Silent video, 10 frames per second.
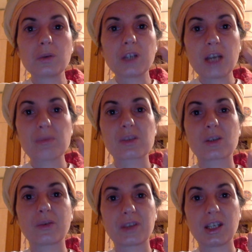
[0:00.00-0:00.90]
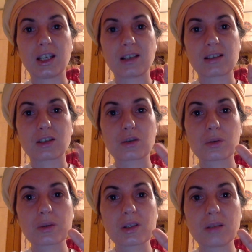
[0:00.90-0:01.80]
names of things, the true
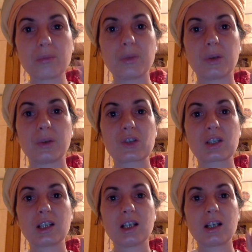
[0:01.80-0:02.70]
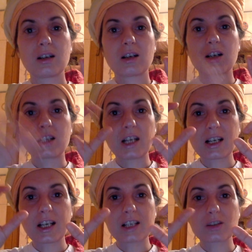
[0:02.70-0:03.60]
symbols
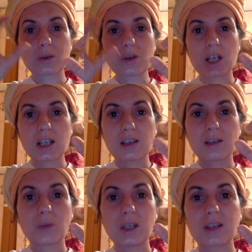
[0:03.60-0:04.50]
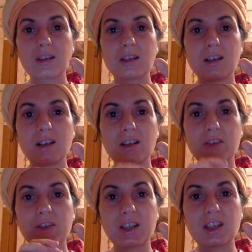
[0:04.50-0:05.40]
correctly associated with
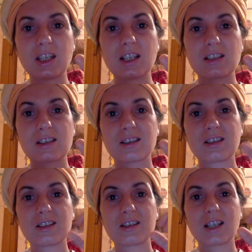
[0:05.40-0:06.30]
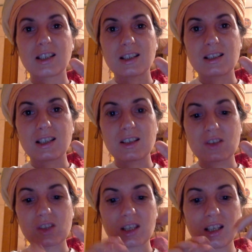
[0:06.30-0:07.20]
the things that
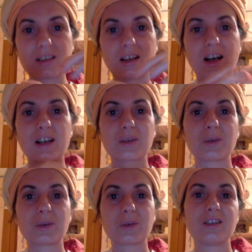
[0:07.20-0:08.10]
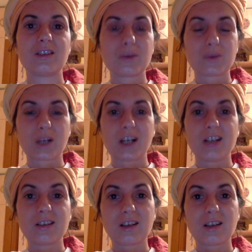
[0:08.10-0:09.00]
exist in the hardware of
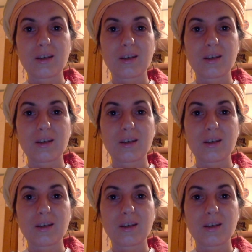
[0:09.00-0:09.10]
reality.